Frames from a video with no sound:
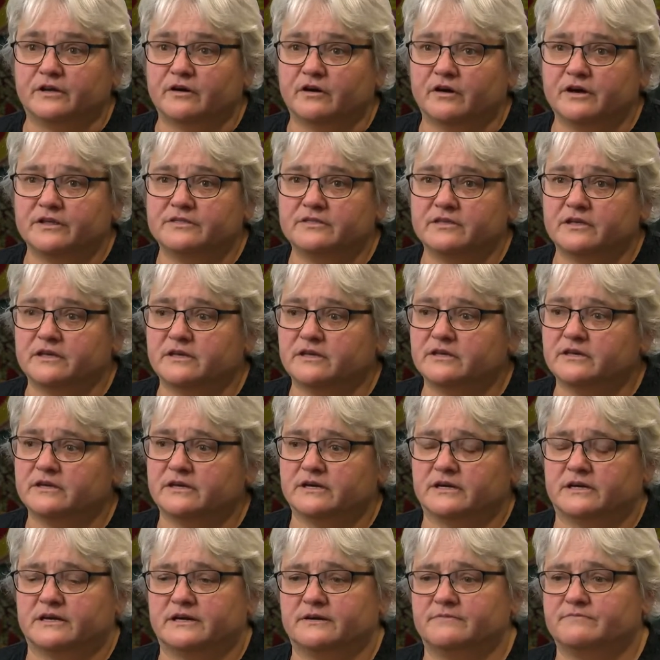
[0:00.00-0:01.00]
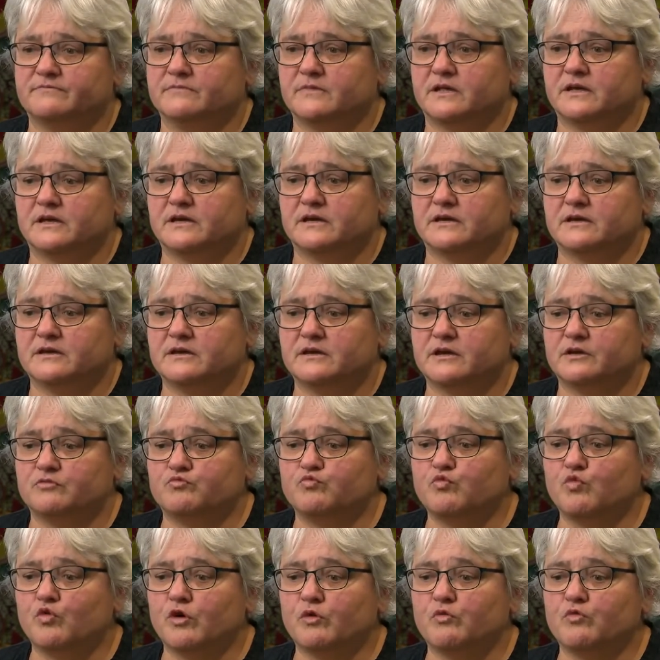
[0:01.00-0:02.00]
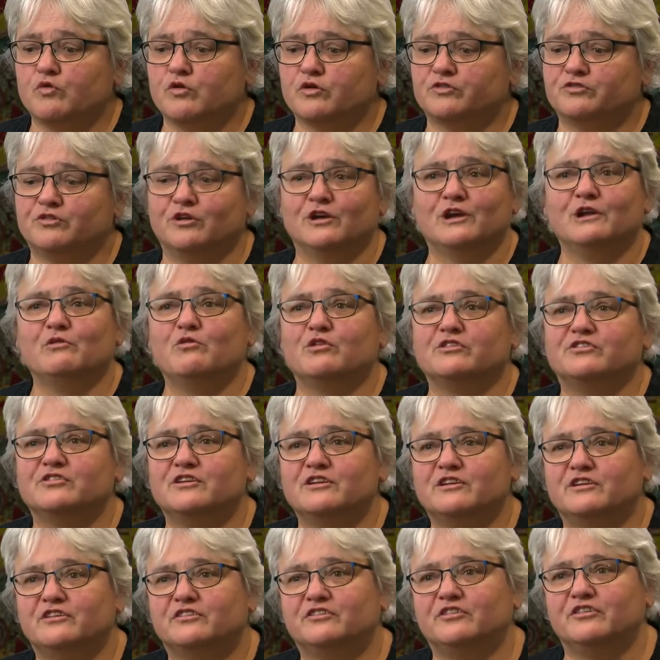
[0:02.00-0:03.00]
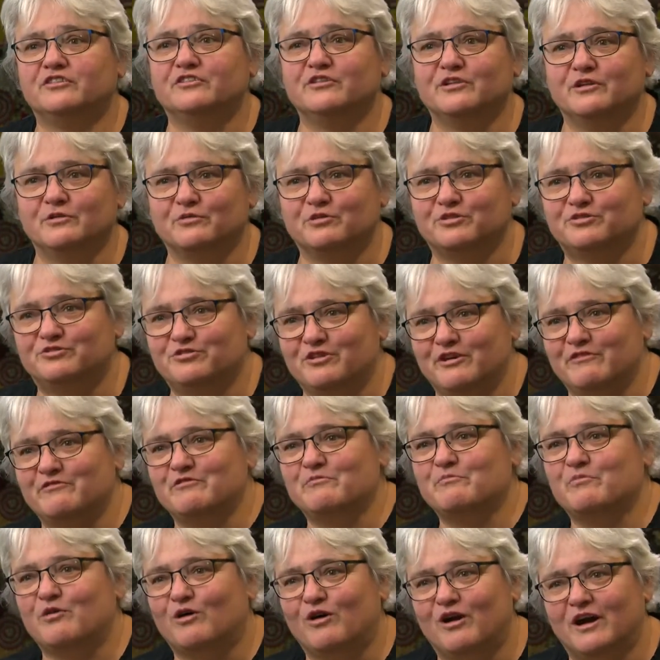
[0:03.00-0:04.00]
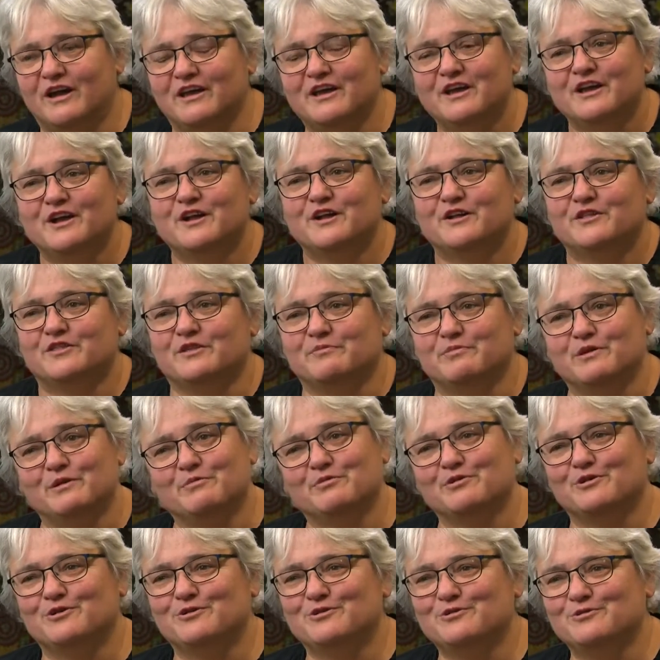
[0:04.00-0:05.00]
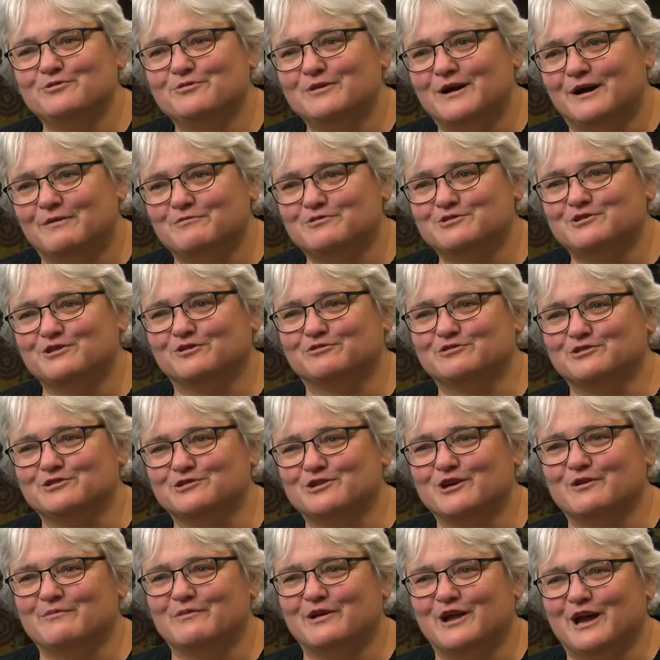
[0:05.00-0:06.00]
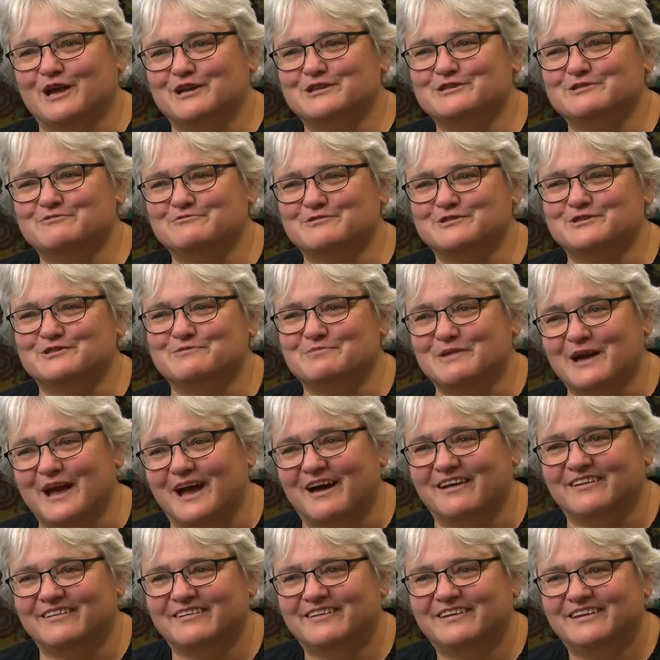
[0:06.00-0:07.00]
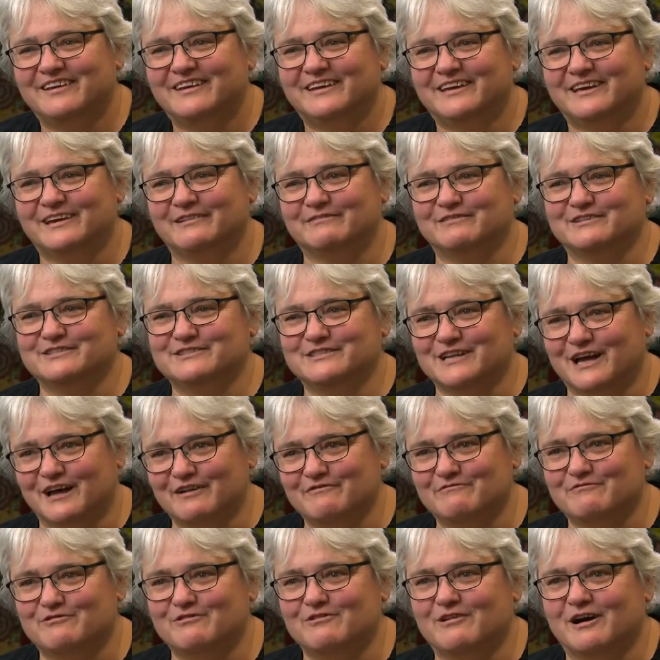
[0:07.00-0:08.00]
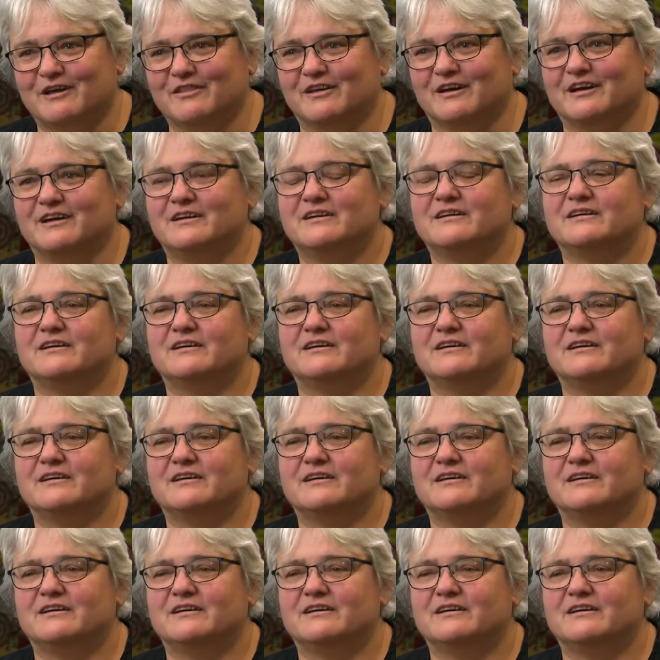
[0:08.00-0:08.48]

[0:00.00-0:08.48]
I think it certainly wasn't a decision that was driven by the people who self-determination was about. It was done for other